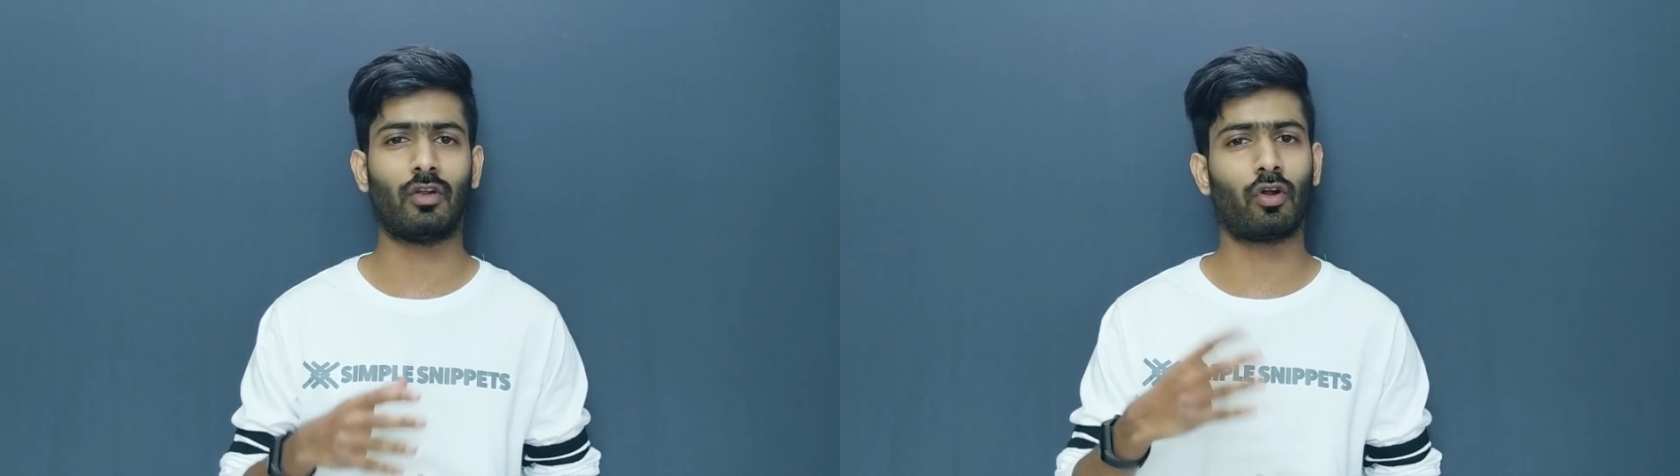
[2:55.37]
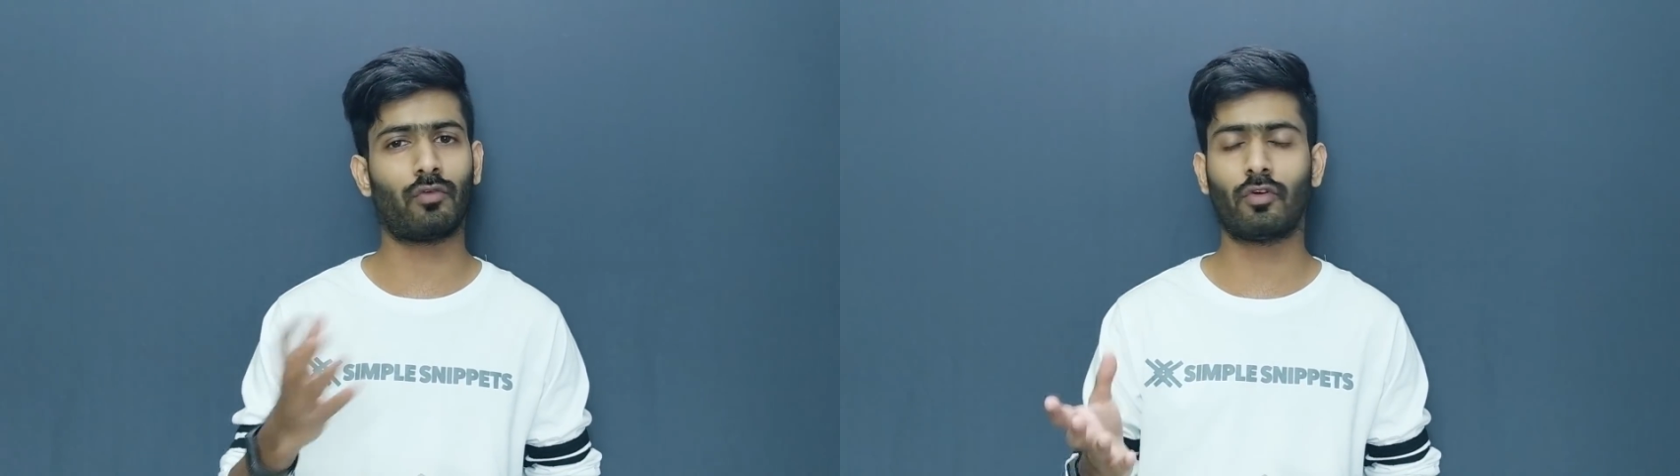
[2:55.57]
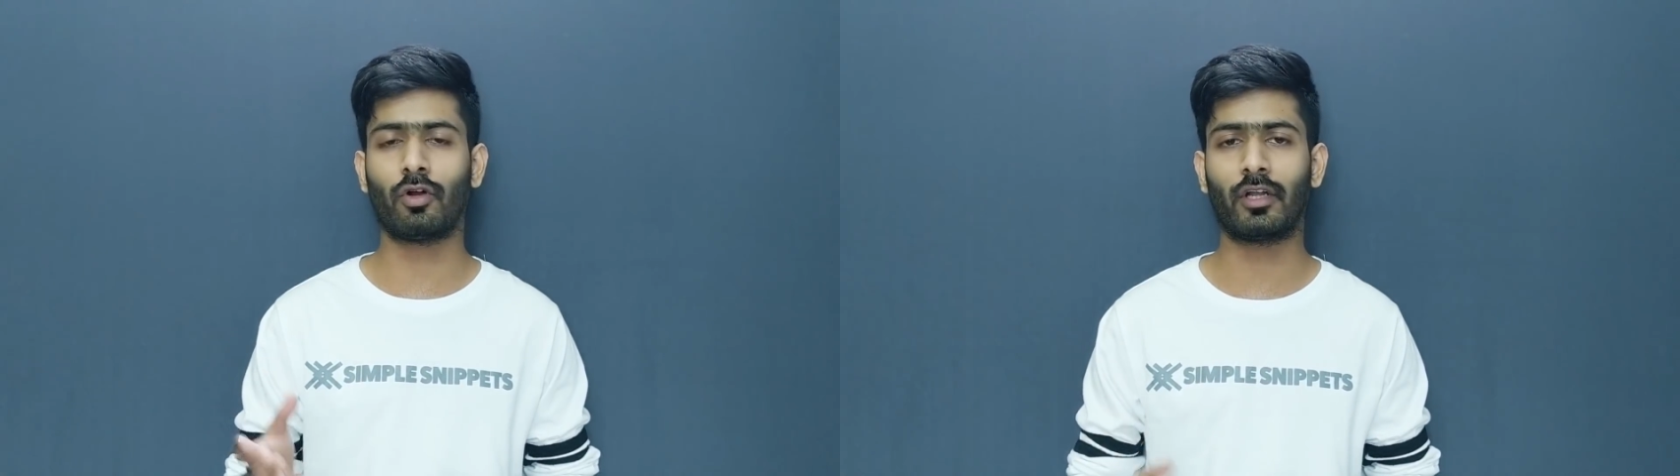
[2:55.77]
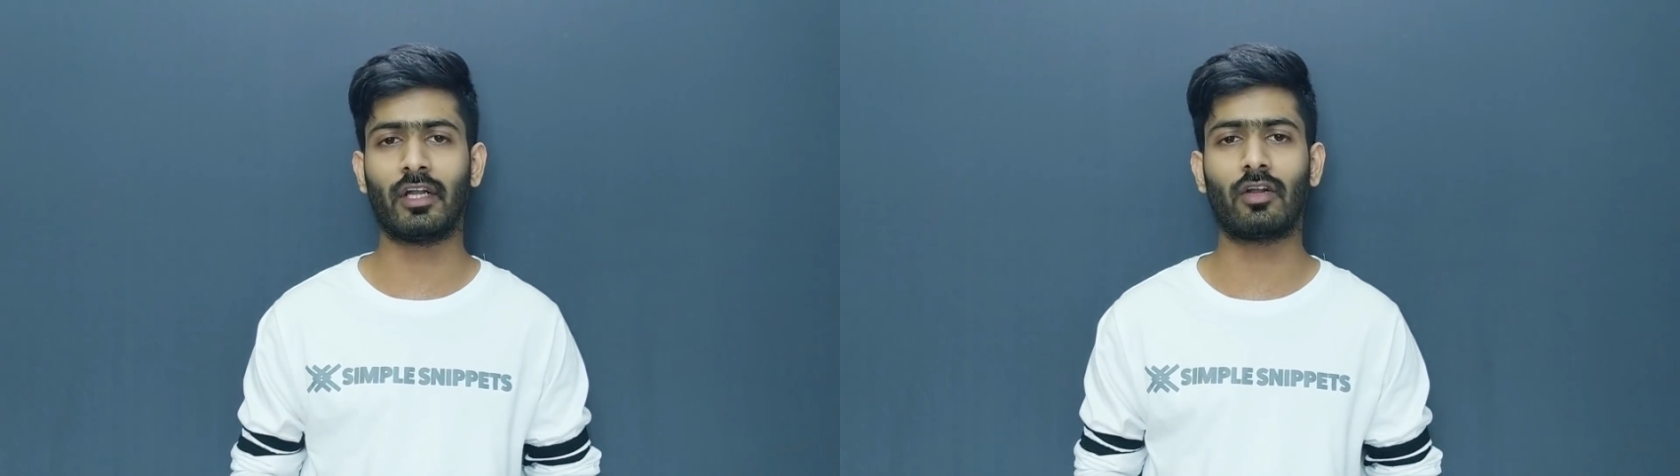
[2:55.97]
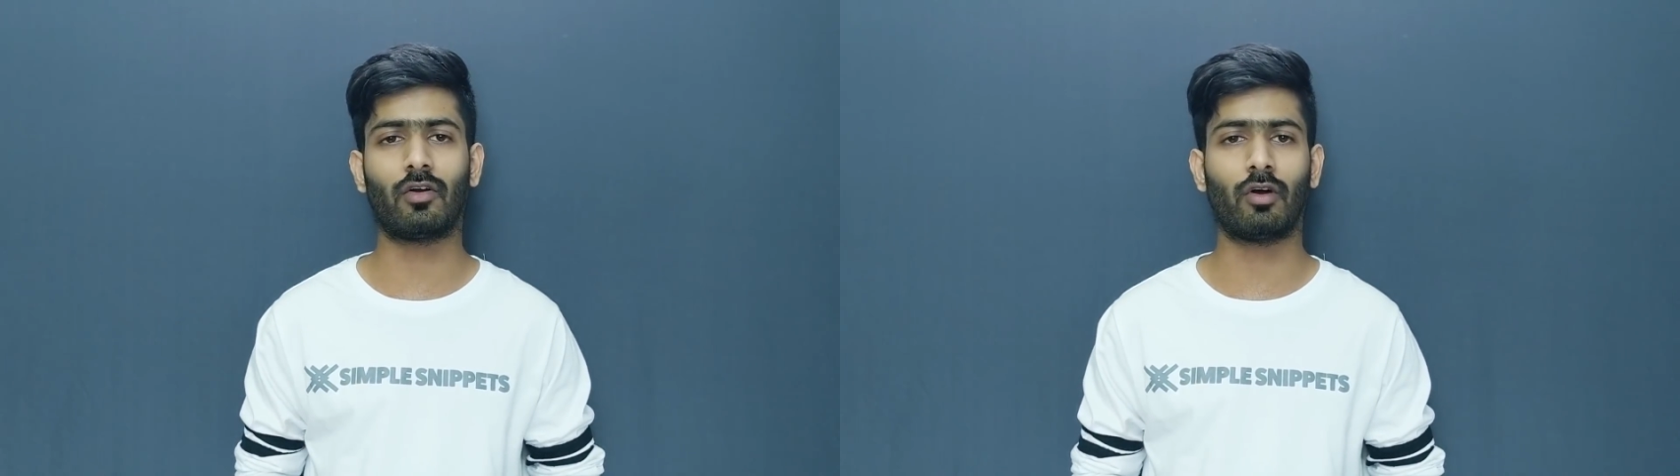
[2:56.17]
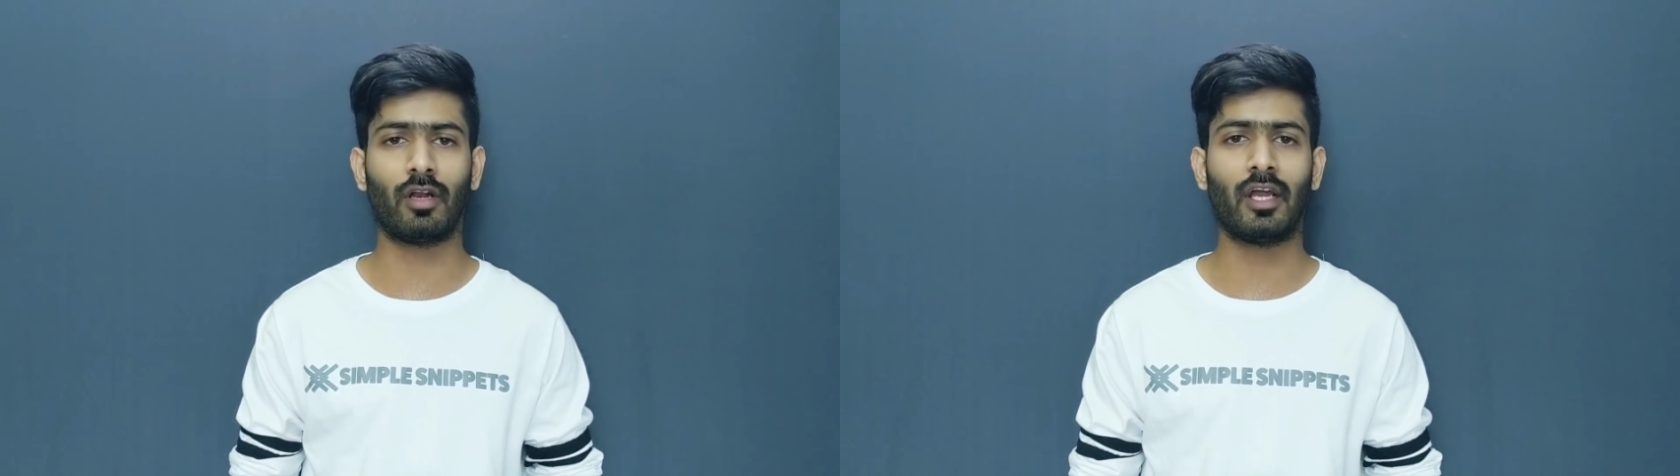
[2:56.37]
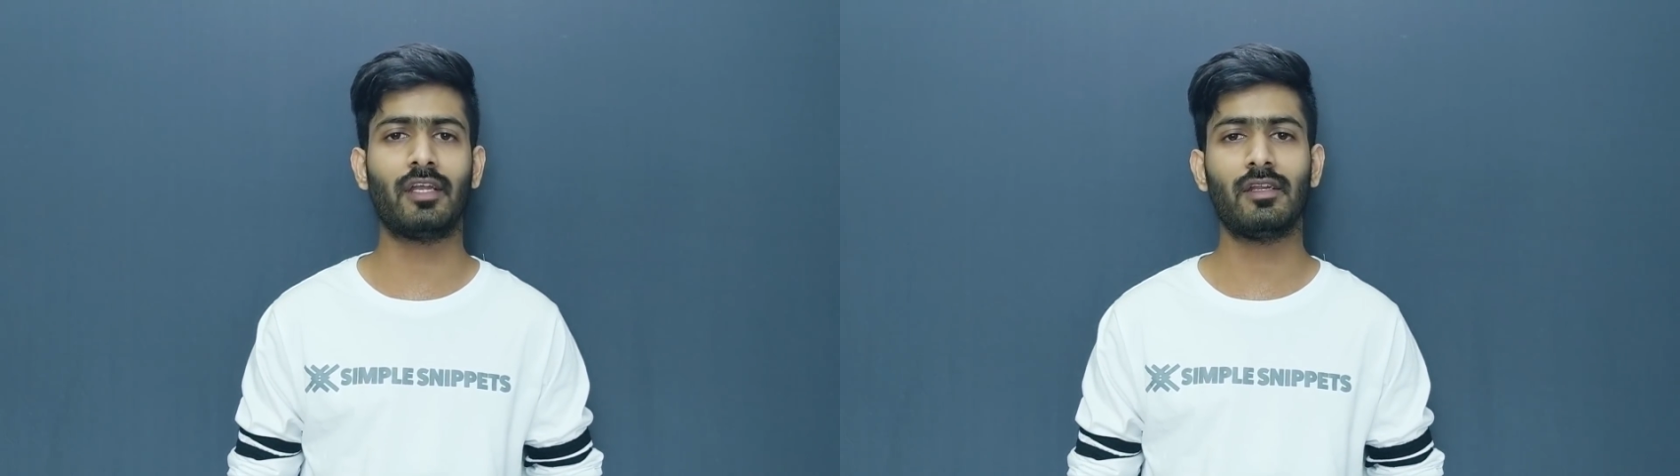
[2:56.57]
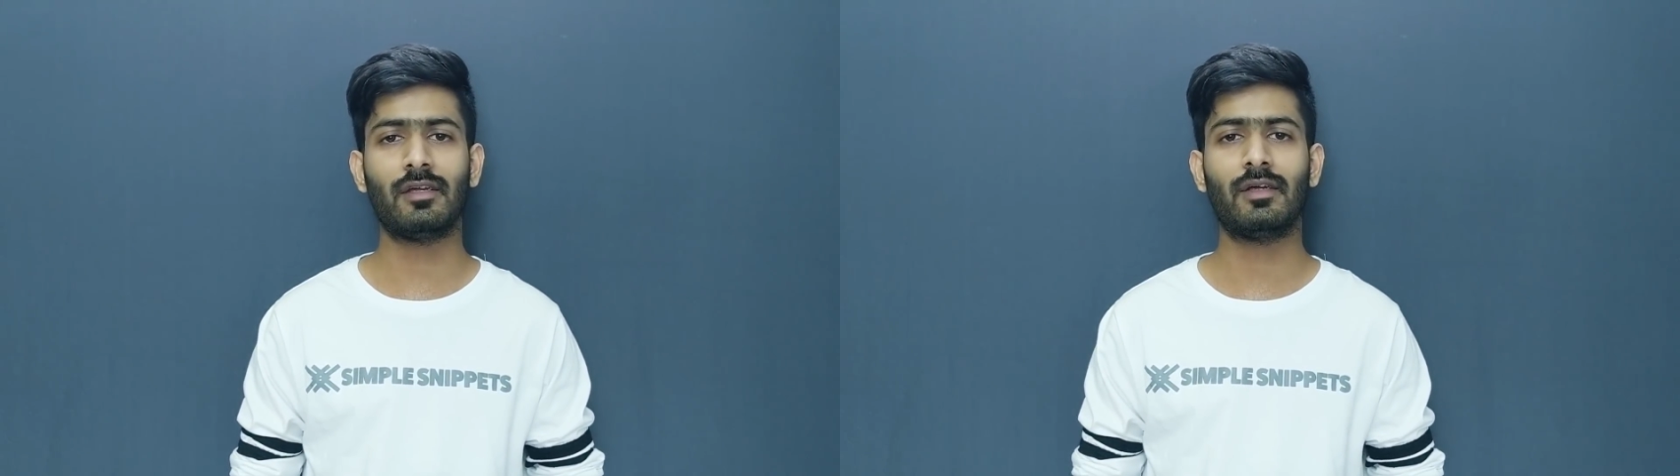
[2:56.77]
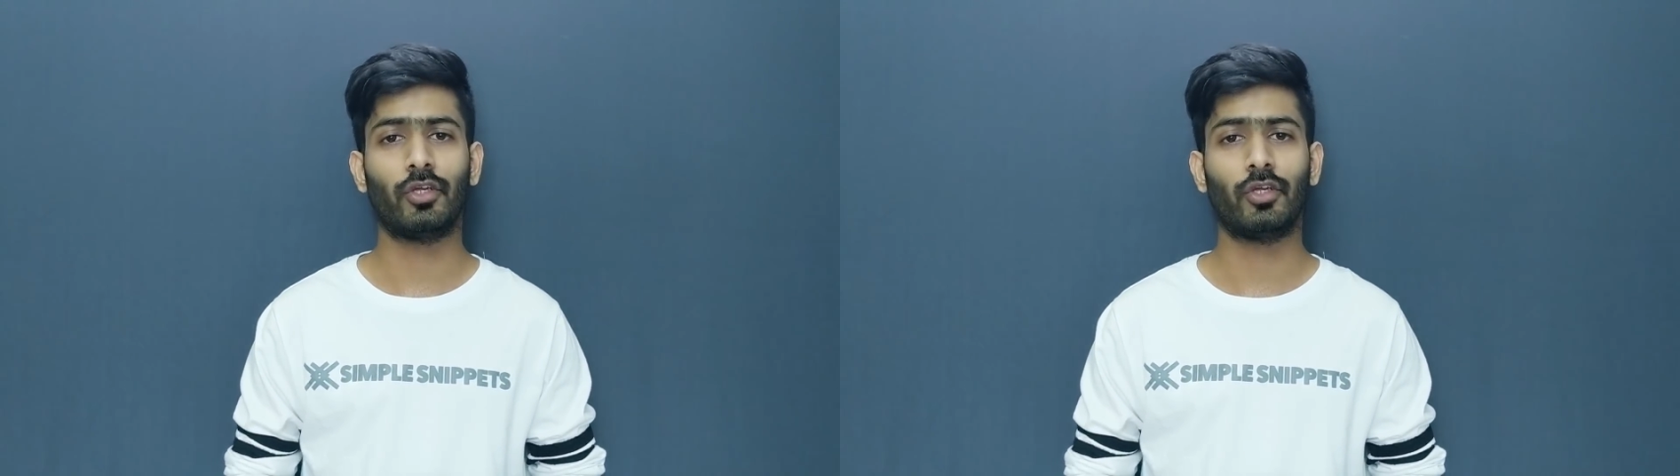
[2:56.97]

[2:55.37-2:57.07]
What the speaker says: a lot of content online.